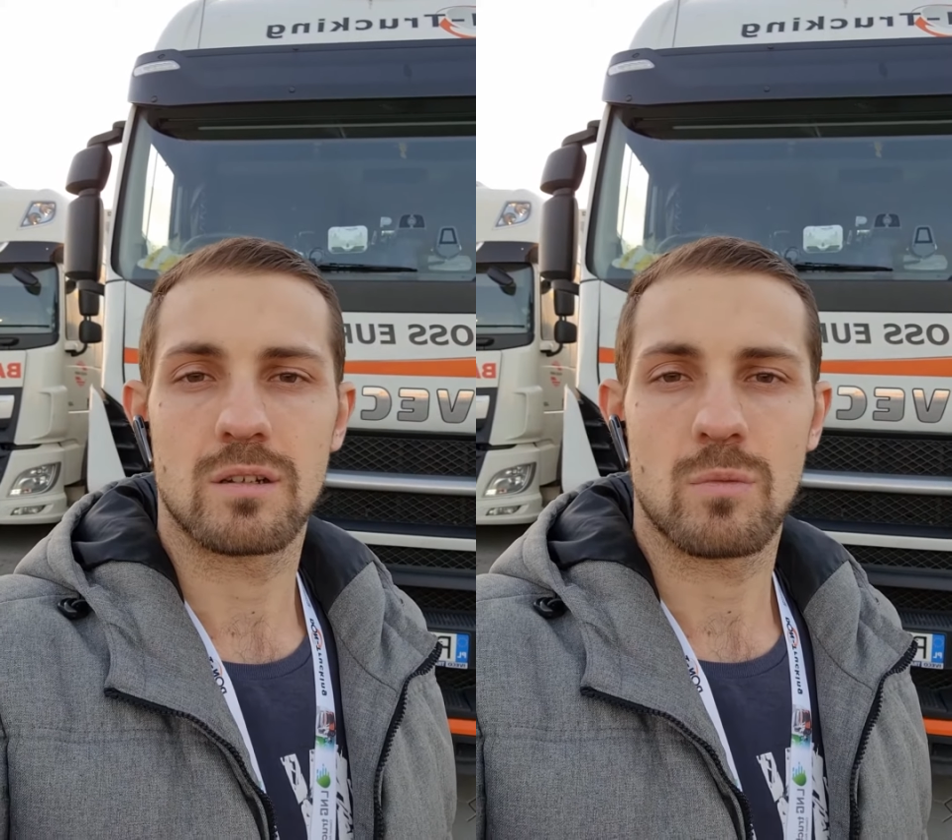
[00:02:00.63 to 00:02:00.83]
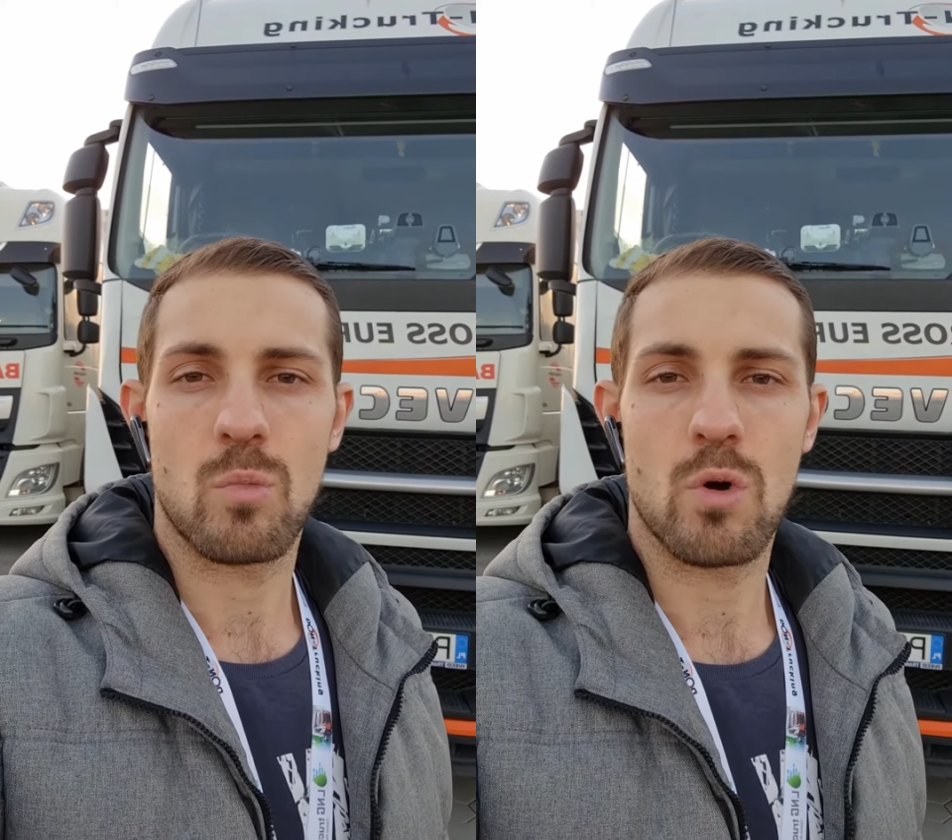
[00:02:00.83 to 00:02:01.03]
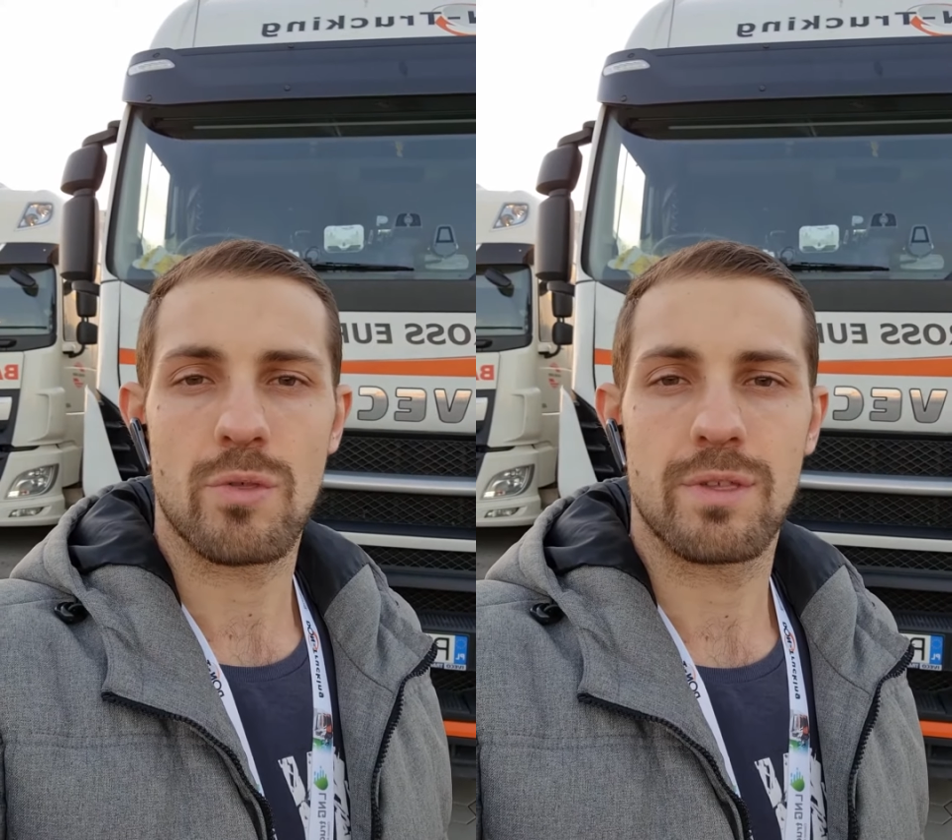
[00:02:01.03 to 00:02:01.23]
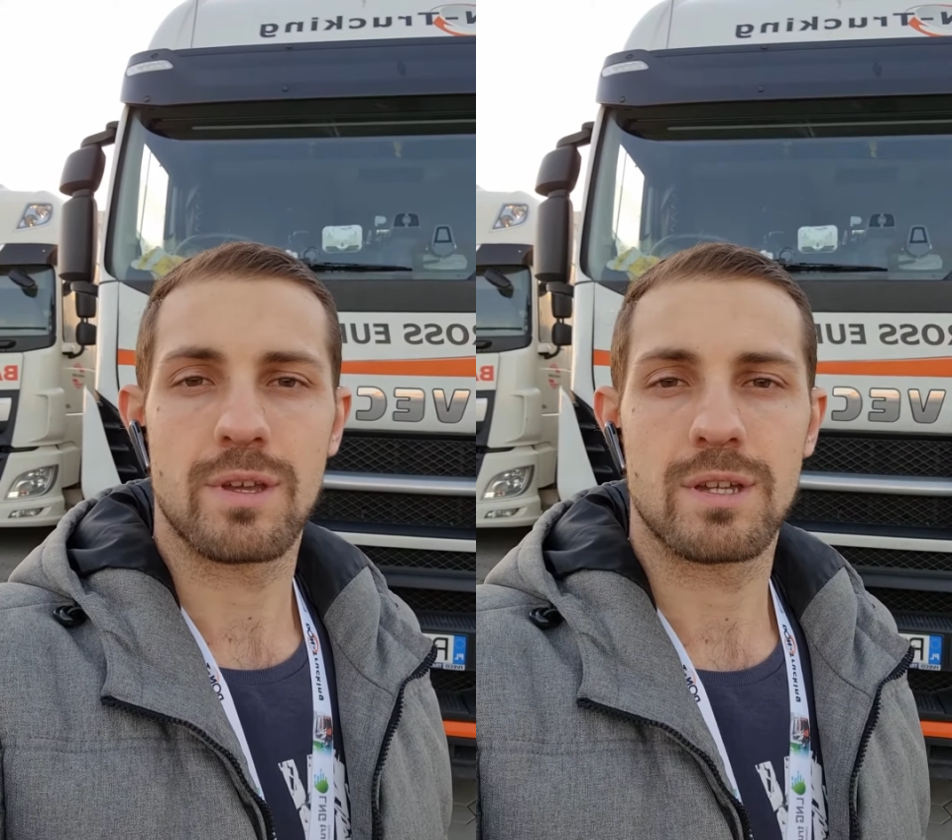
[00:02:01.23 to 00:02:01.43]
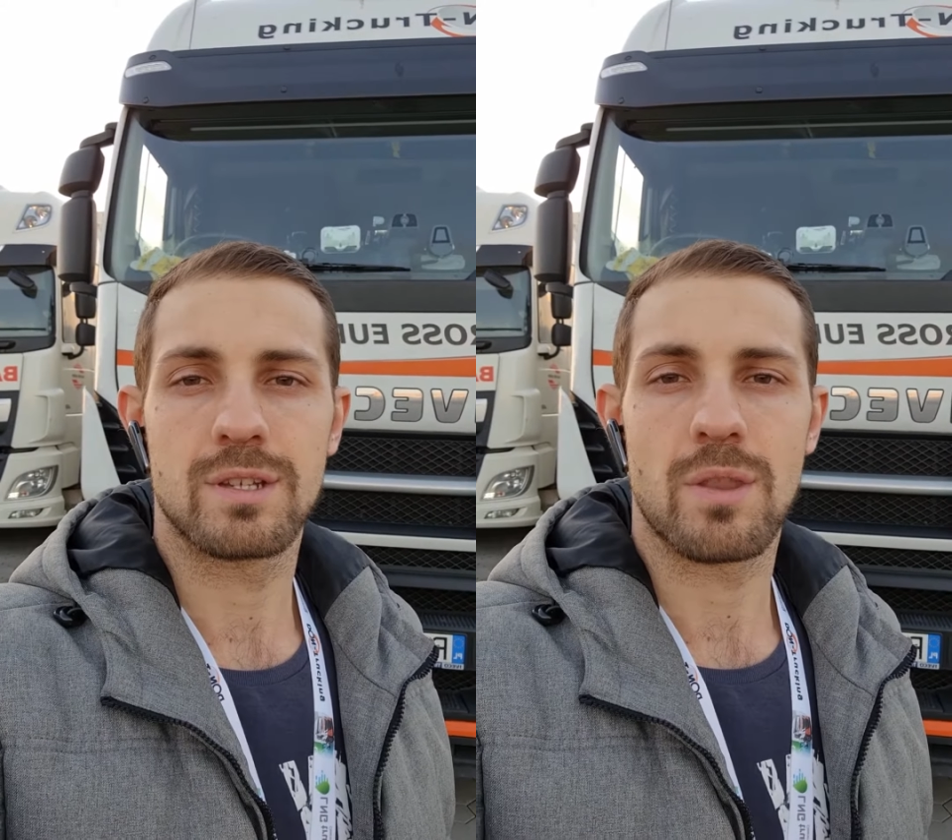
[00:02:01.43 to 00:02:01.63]
more
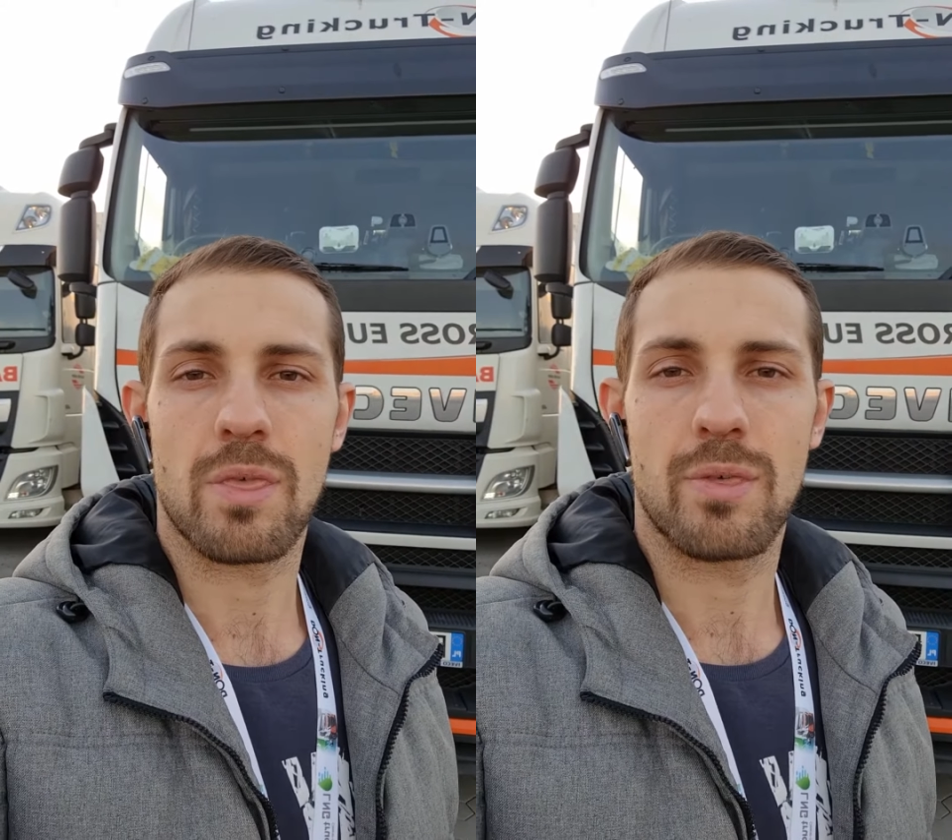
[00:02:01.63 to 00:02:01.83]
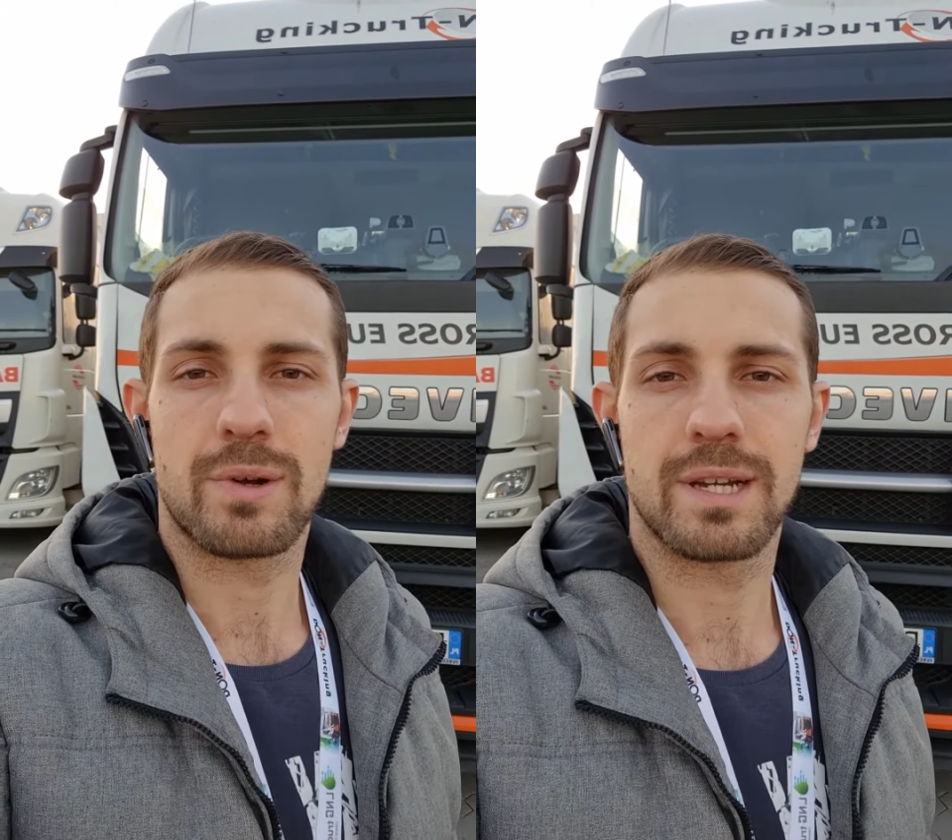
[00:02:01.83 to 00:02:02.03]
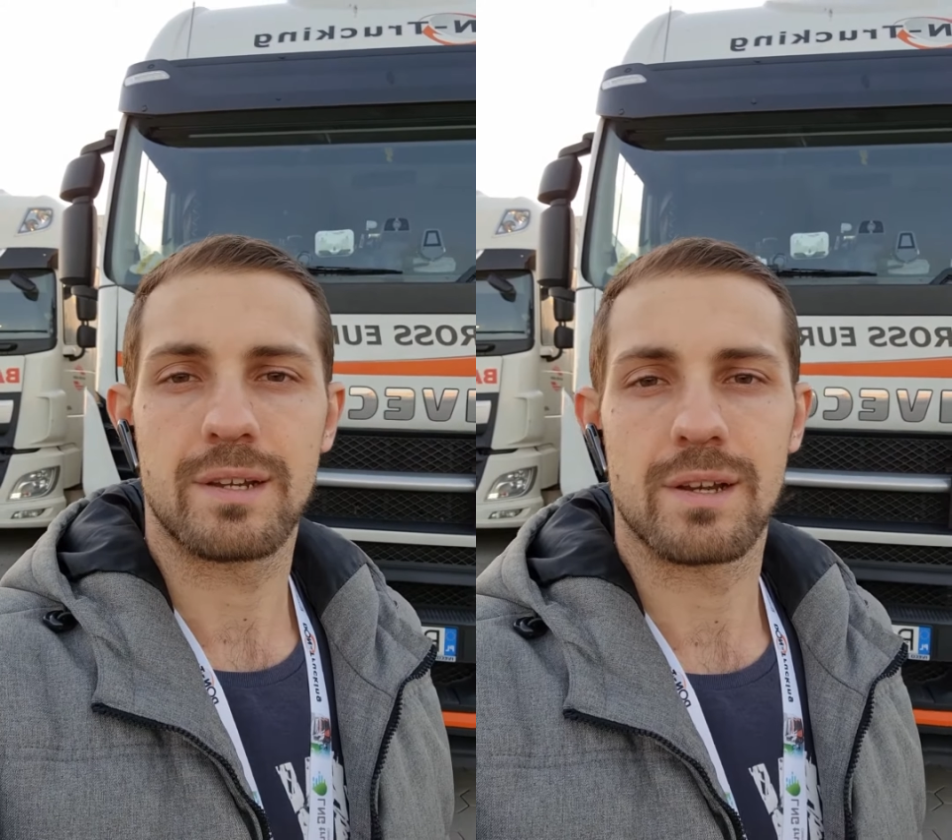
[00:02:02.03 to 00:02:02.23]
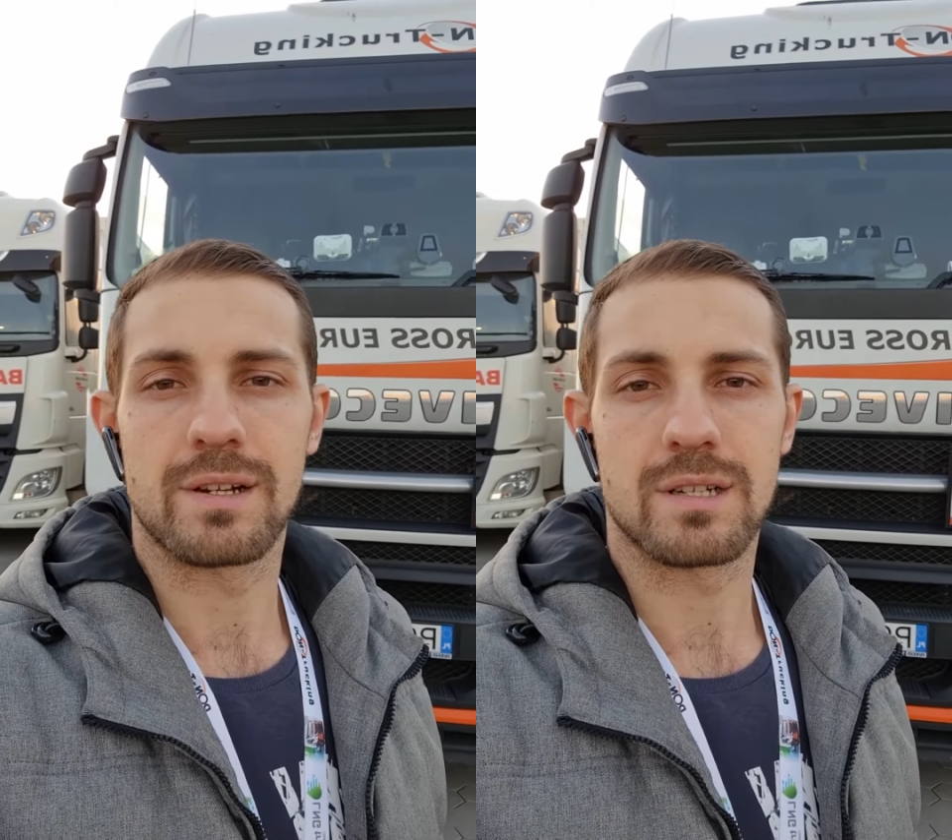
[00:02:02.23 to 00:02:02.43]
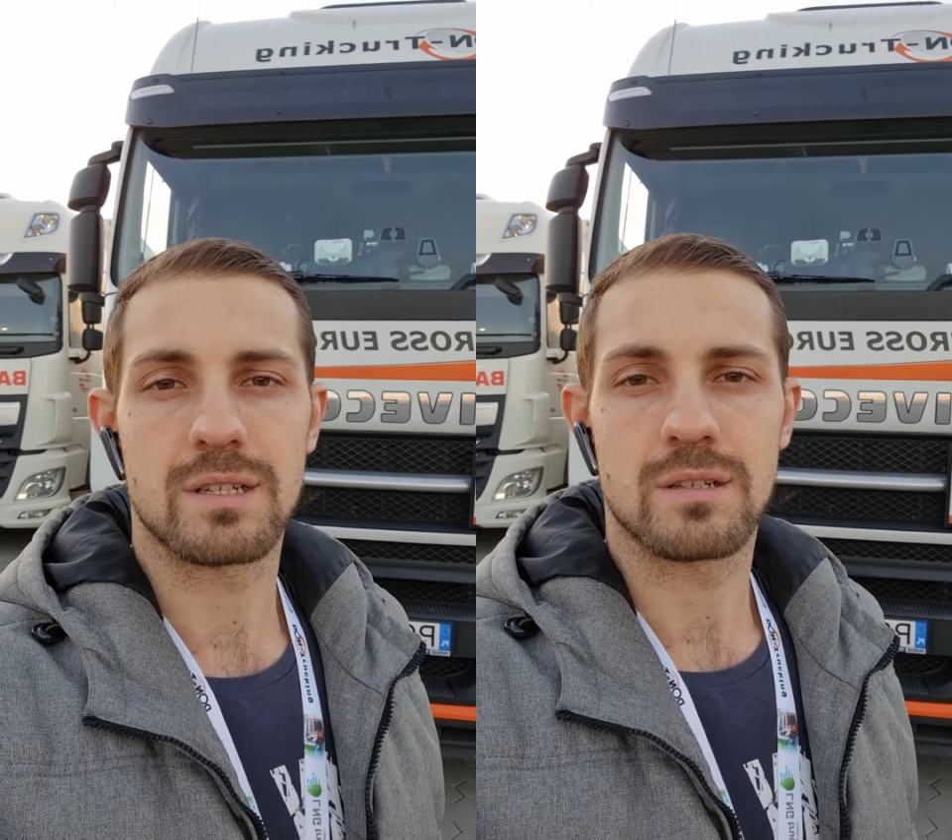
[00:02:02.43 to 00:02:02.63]
than 3
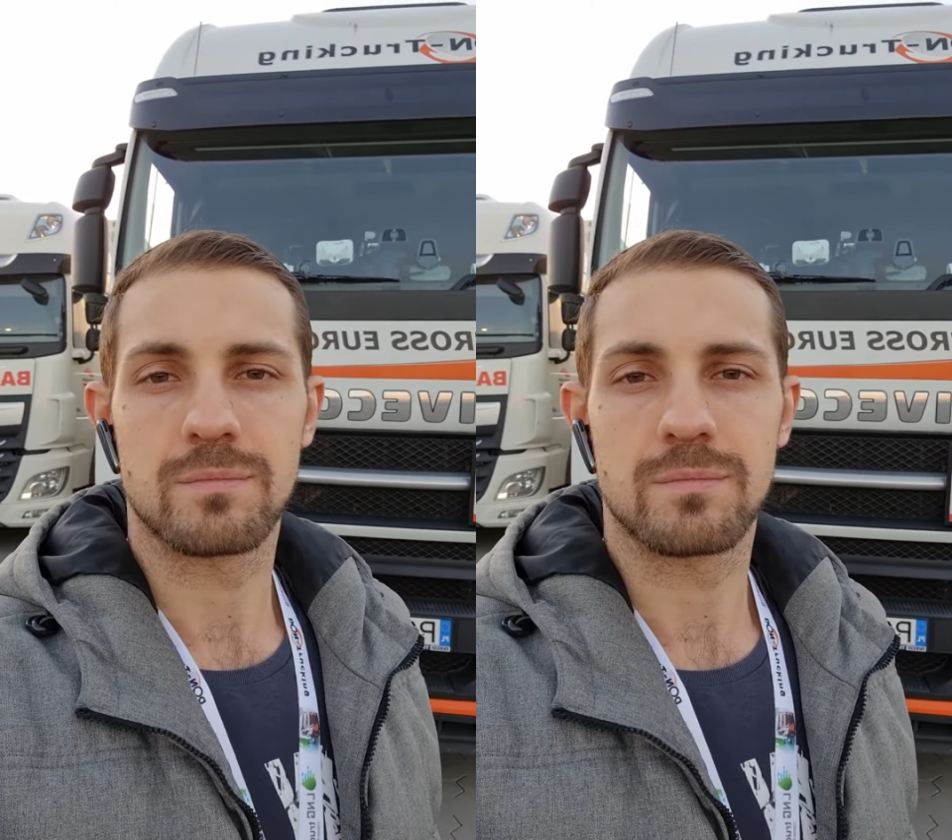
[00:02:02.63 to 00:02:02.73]
years.